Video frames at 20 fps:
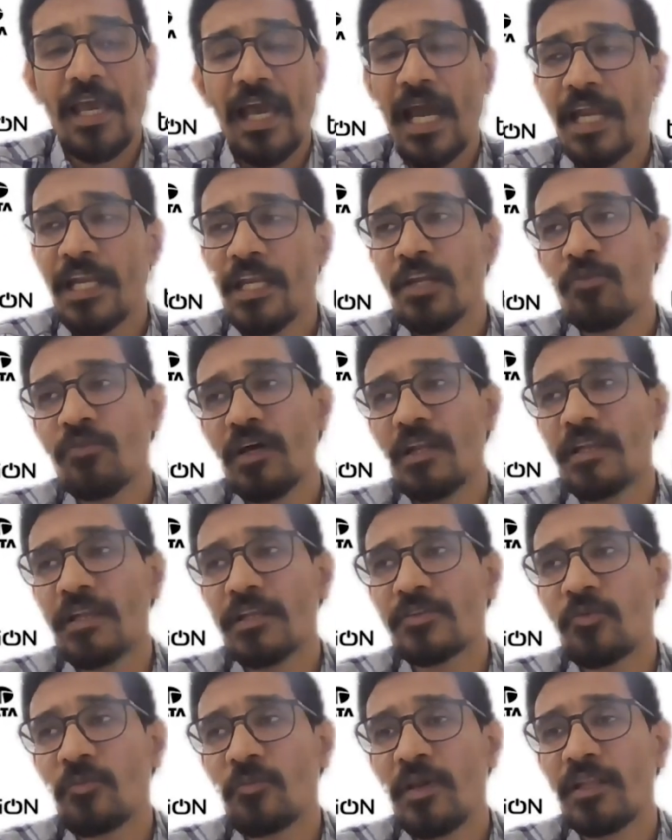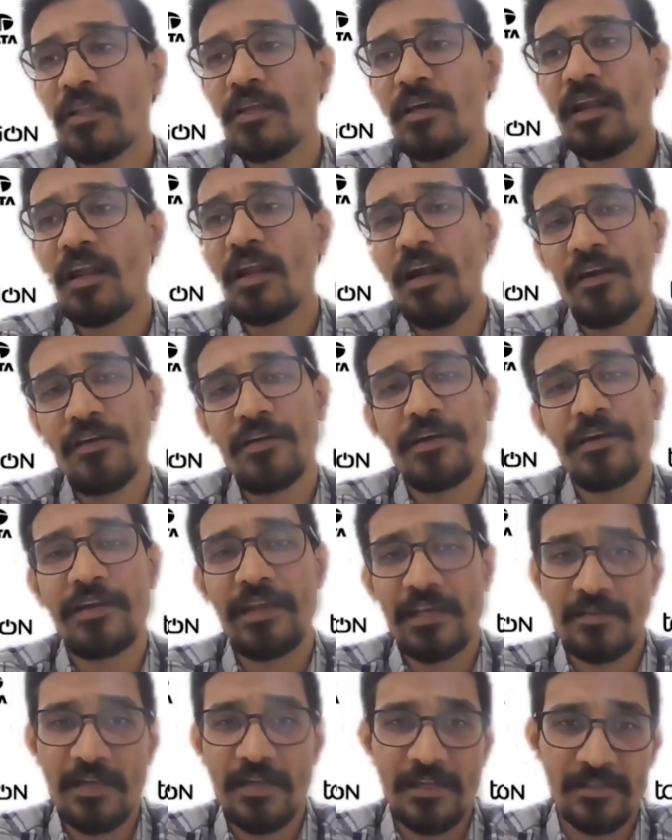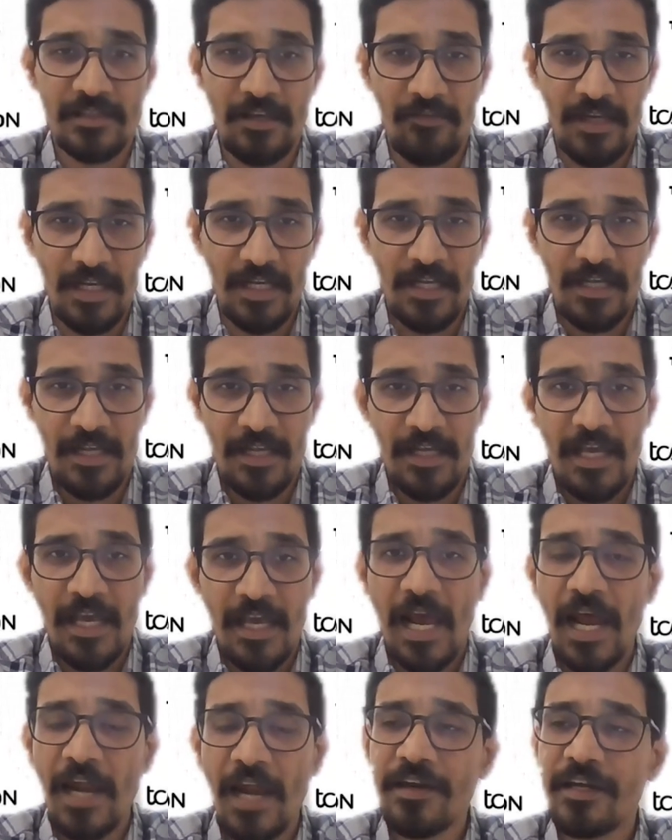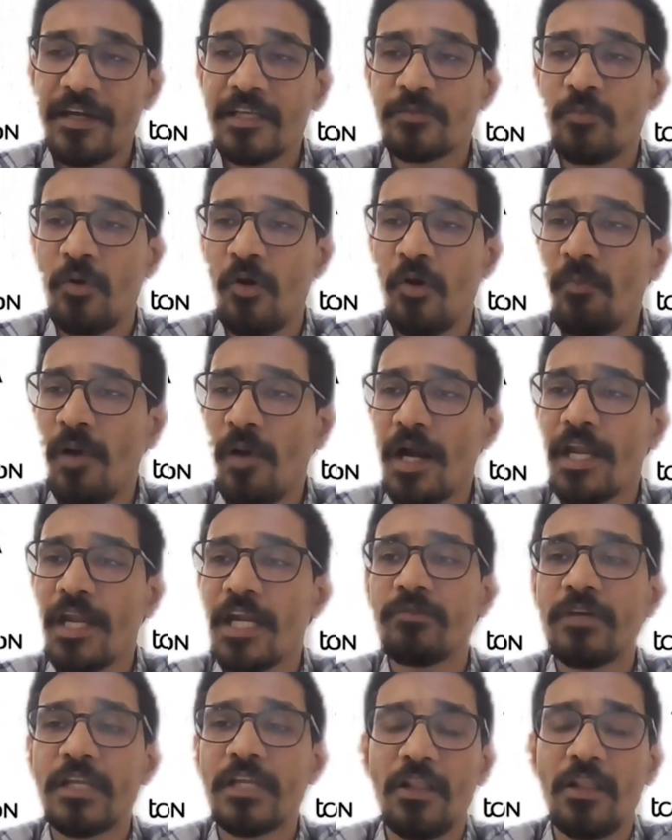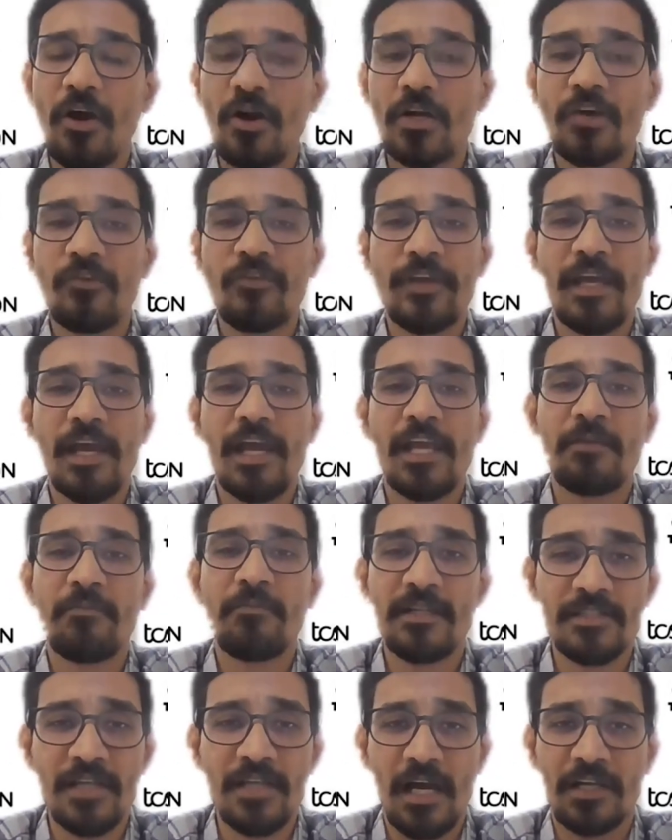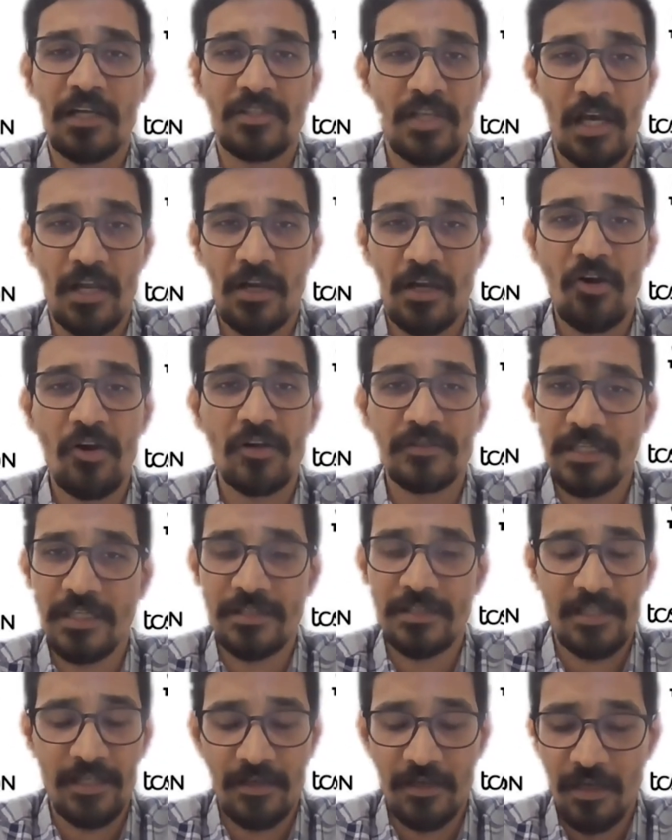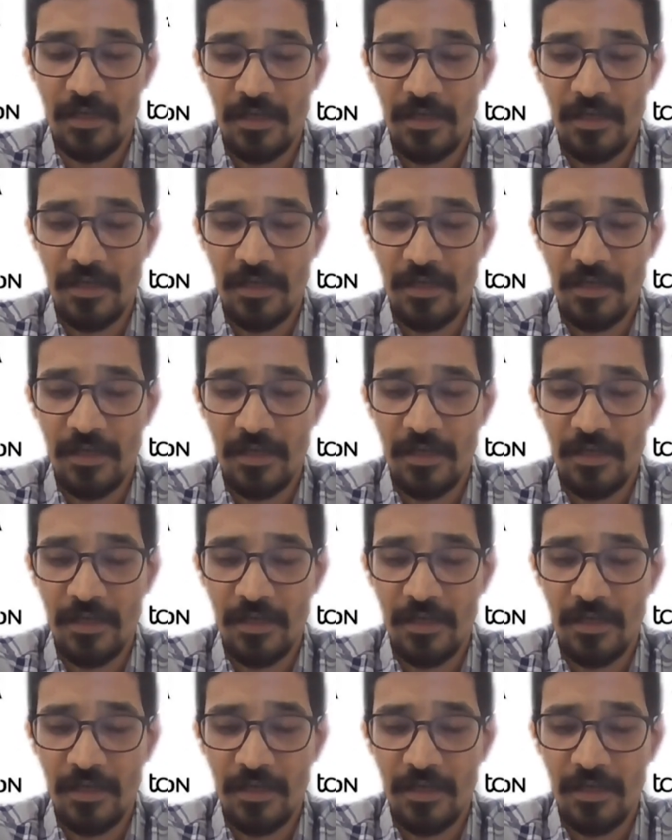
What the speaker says: And in one resume, there are 100 text lines given. And it is bombarded with lot of AI image jargons, etc.